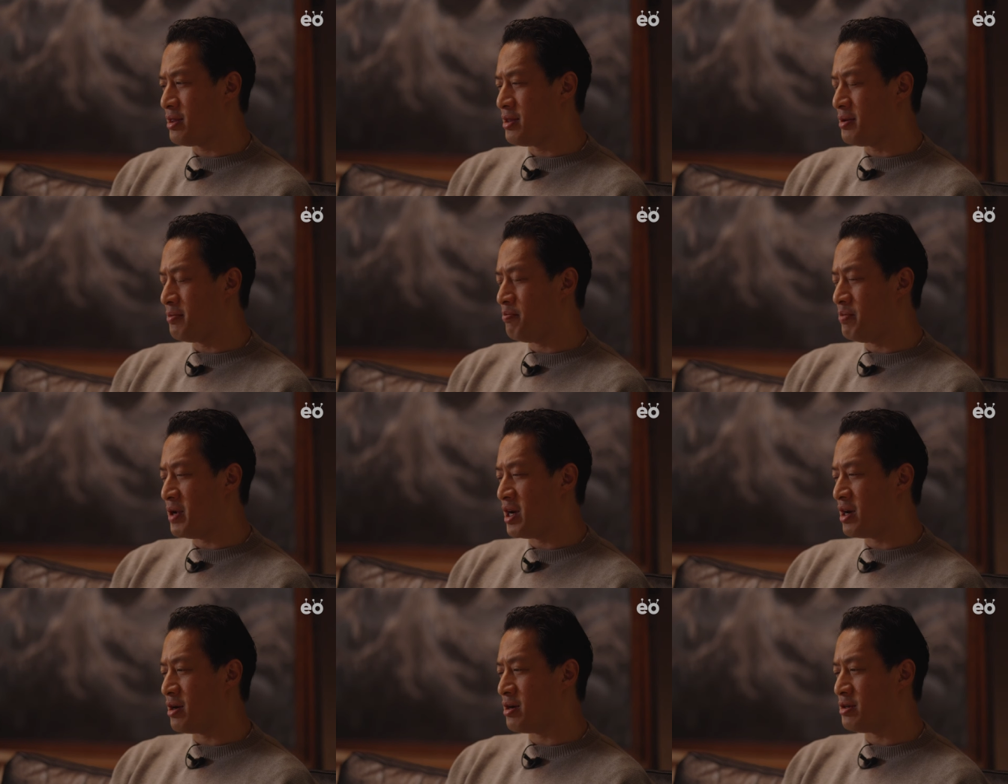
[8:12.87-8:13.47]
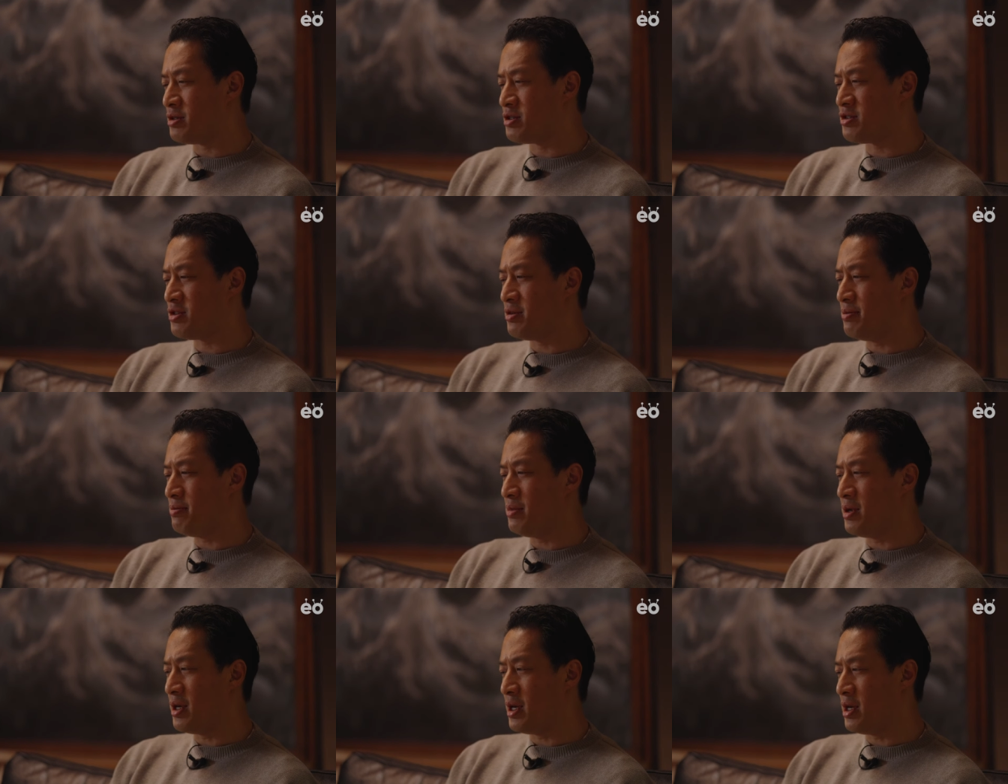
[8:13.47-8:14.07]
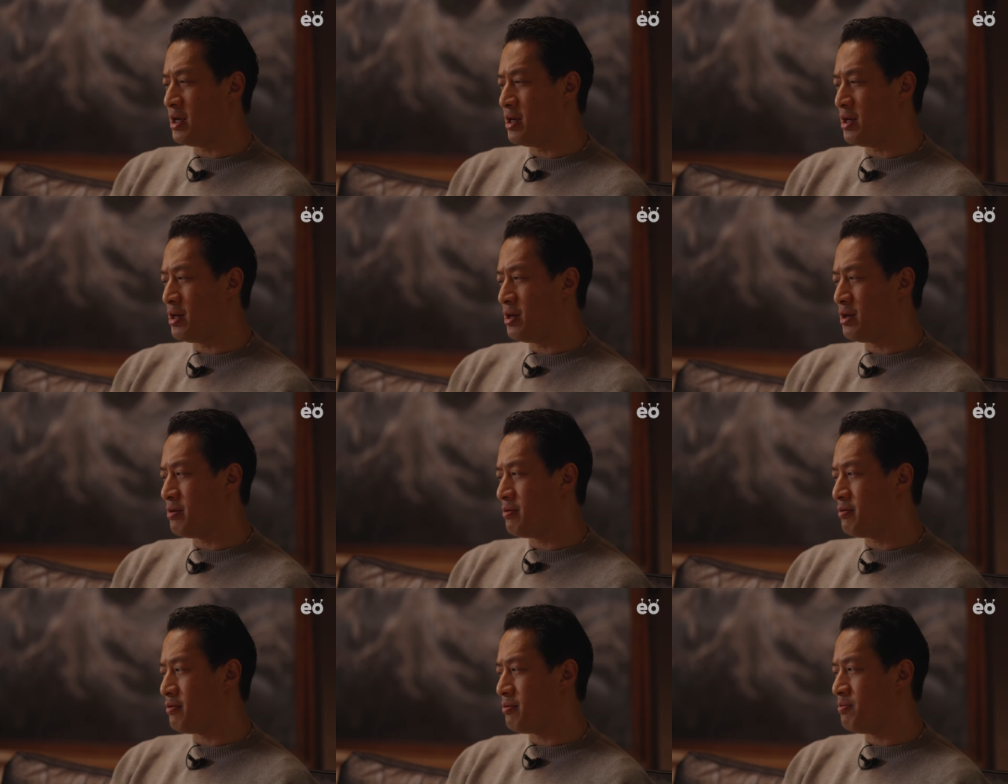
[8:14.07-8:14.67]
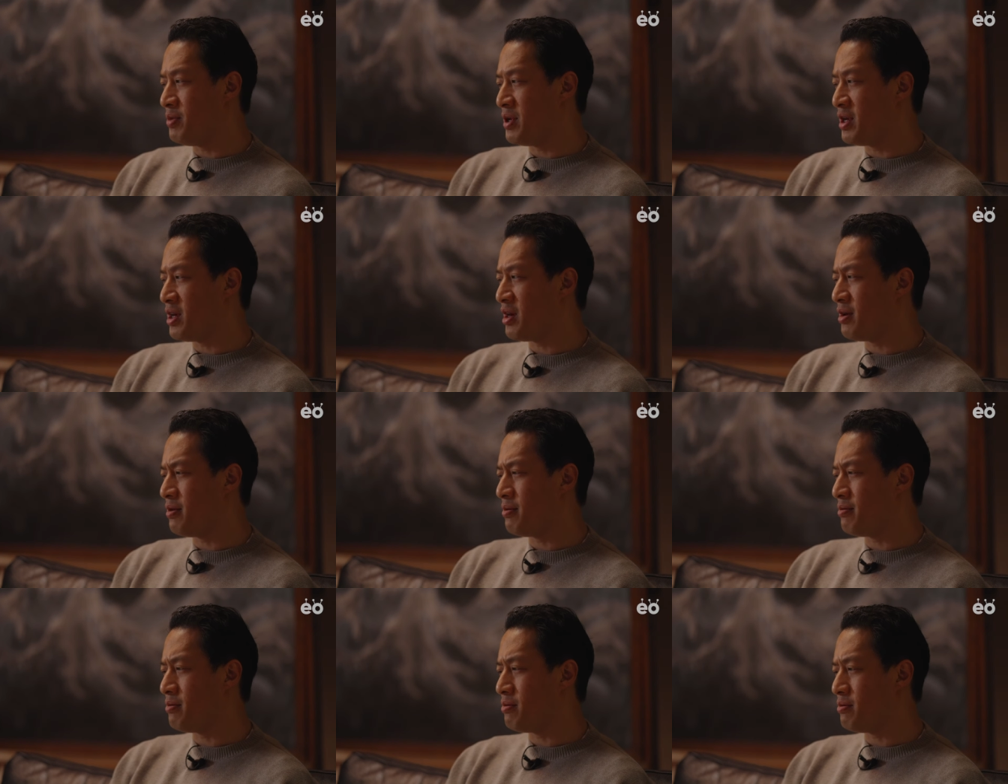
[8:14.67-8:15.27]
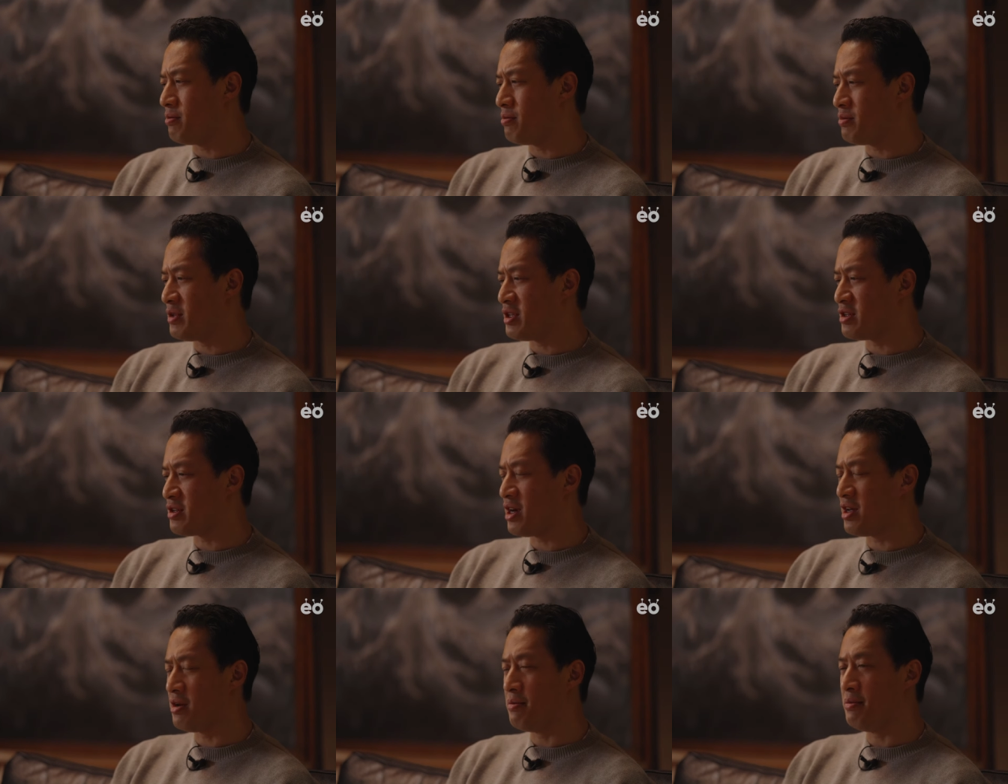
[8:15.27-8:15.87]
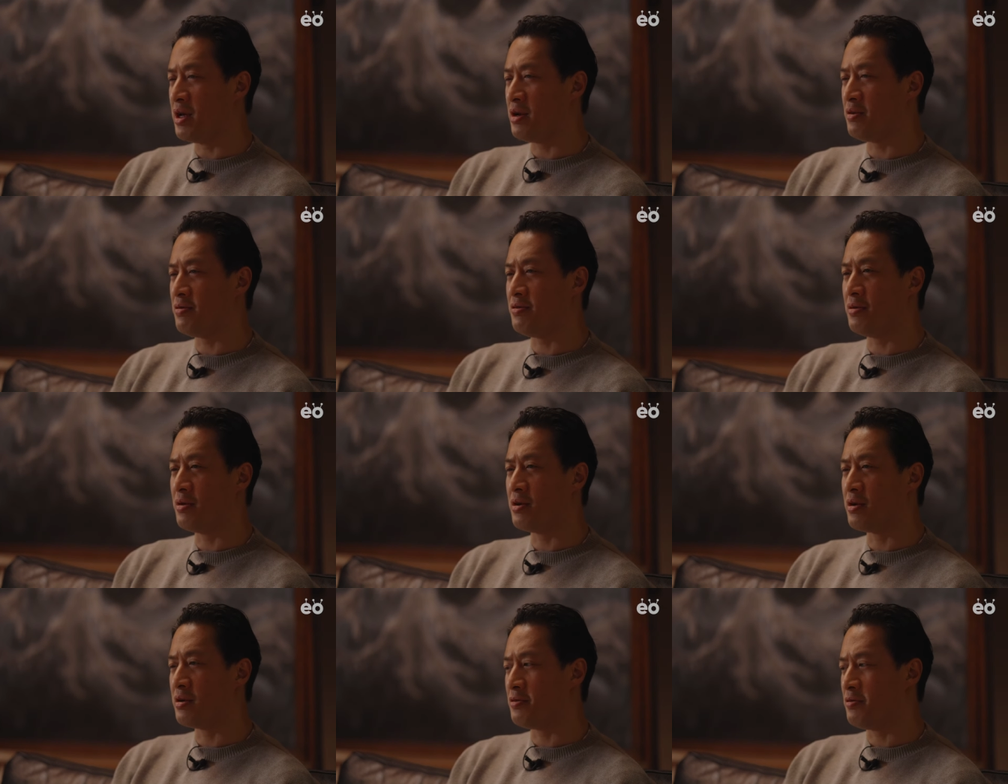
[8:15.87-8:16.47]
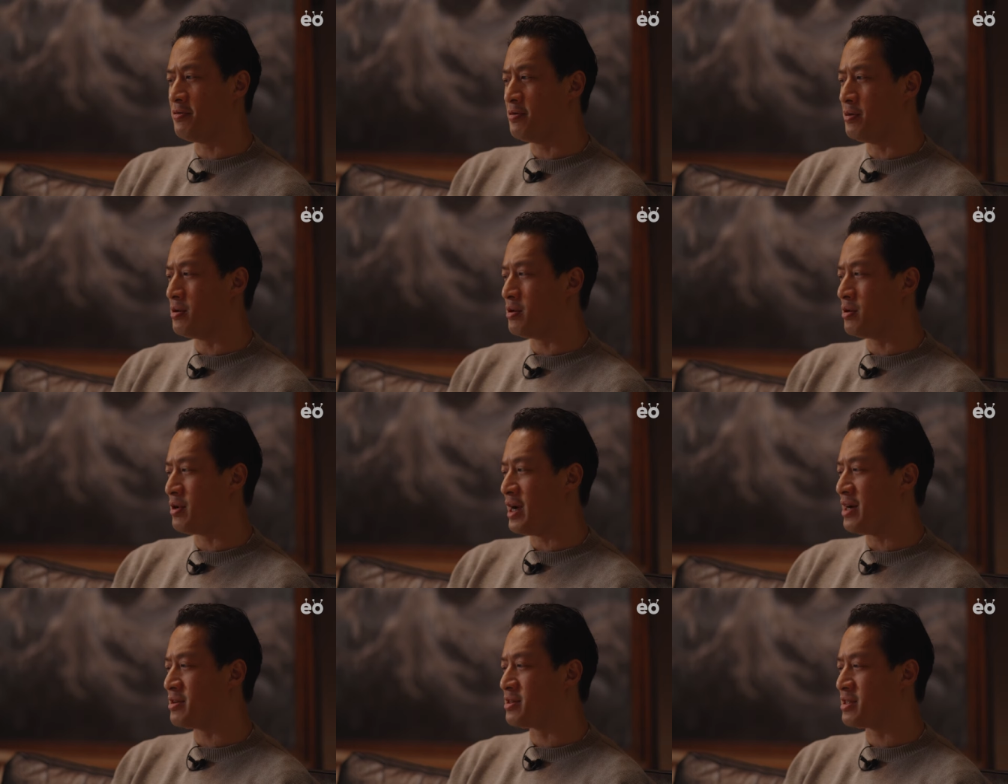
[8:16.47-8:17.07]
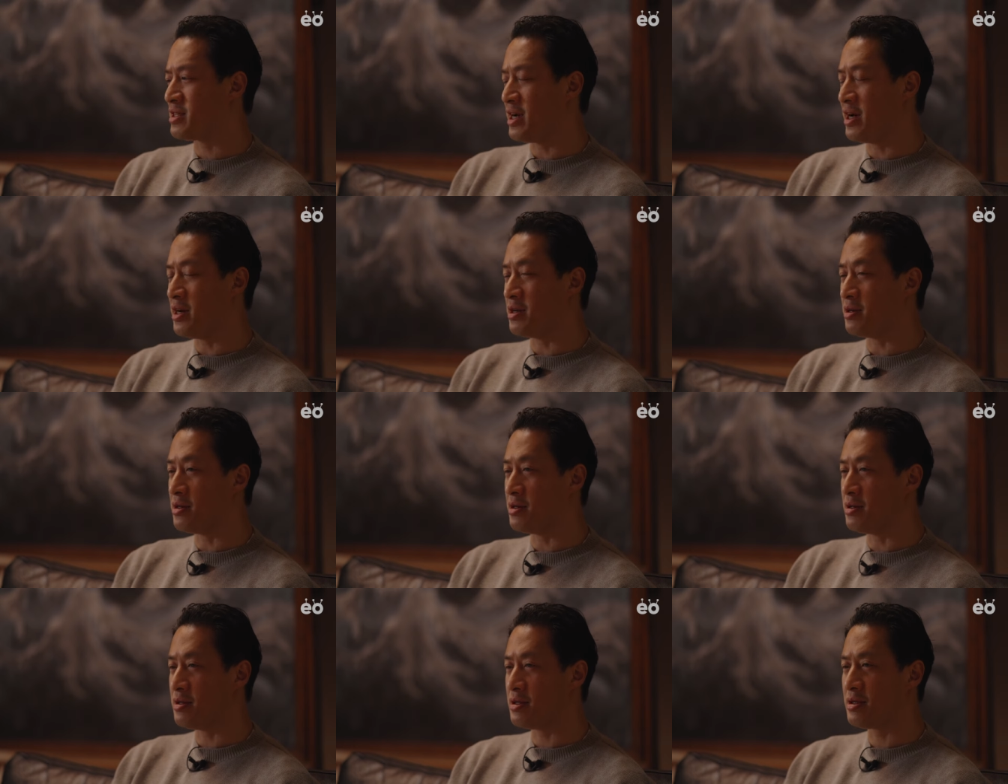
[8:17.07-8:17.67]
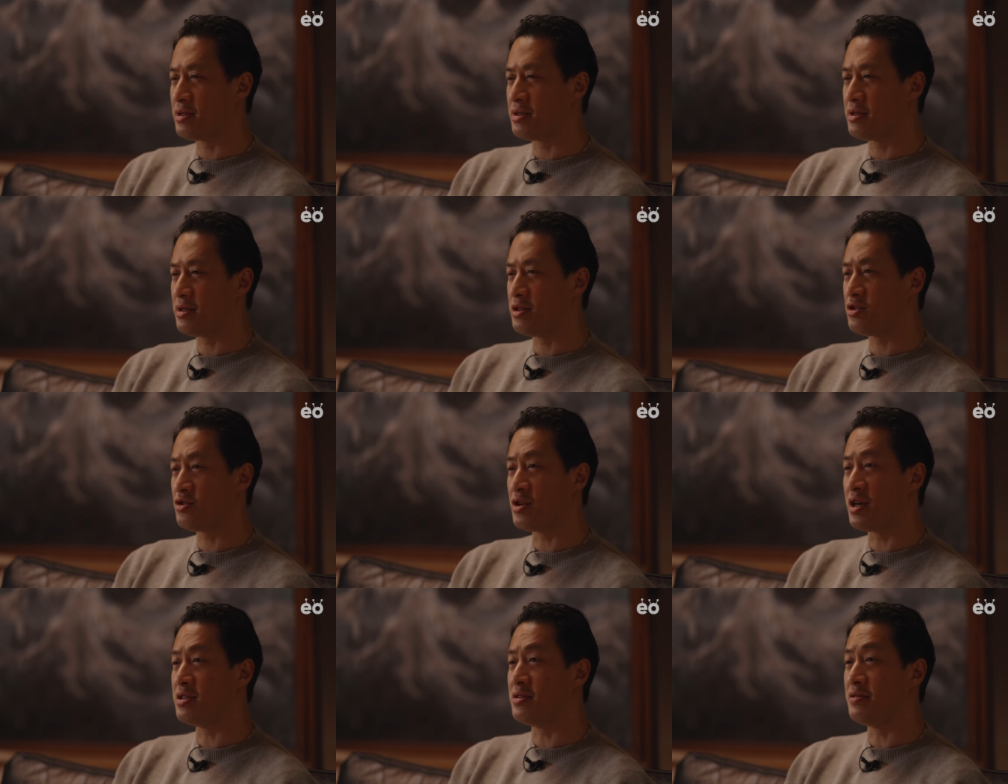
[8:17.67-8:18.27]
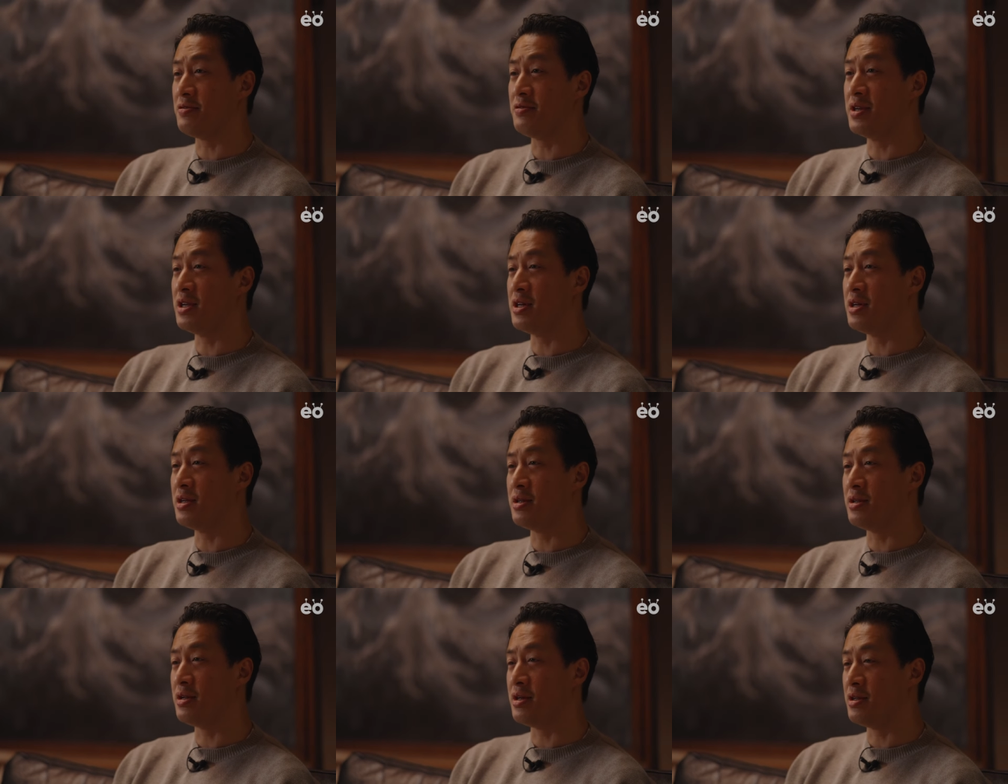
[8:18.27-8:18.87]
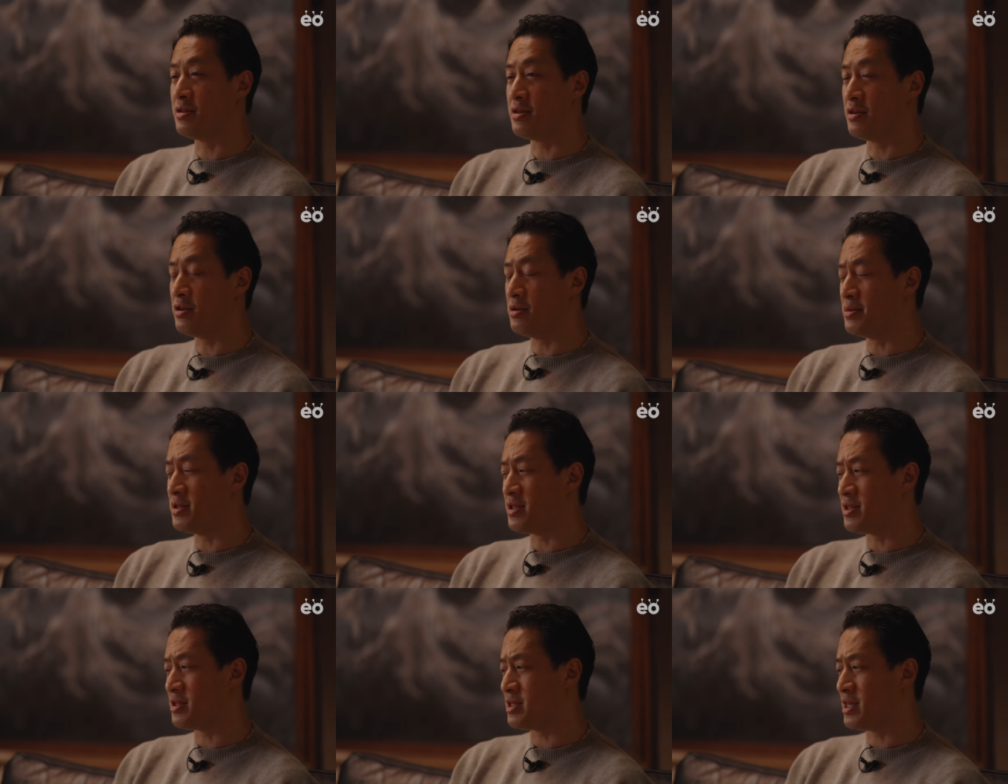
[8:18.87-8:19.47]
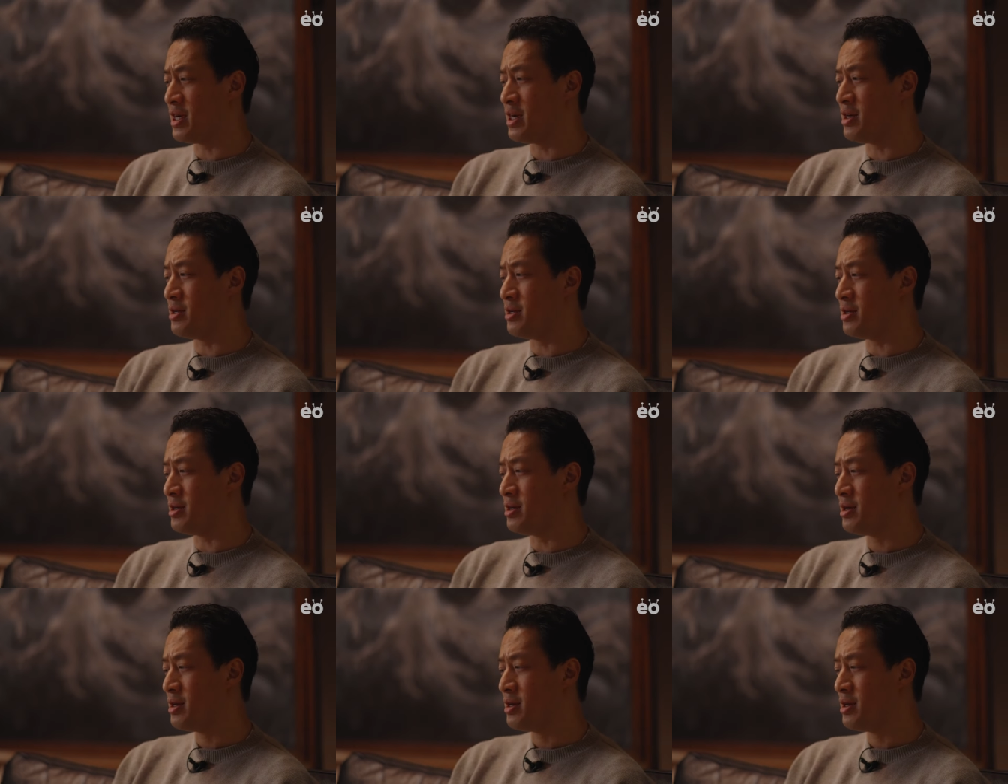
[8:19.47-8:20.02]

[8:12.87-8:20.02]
The Bears to me became this kind of metaphor for outsiders trying to fit in into human society.